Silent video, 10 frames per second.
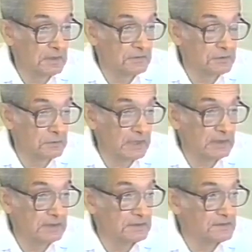is
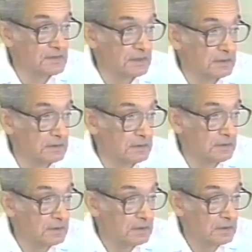directly descended
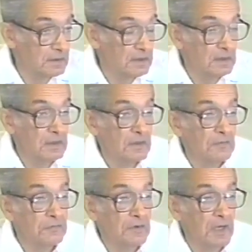
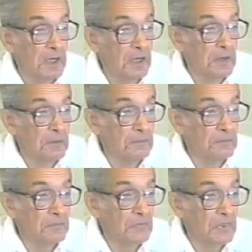
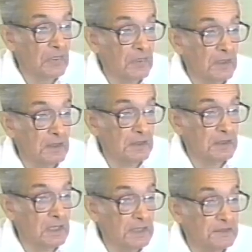from the
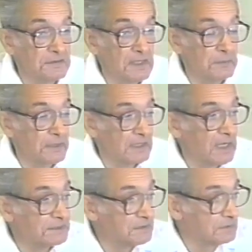goddess
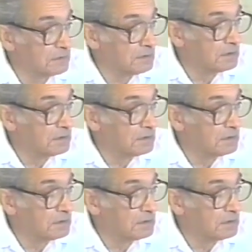Amaterasu,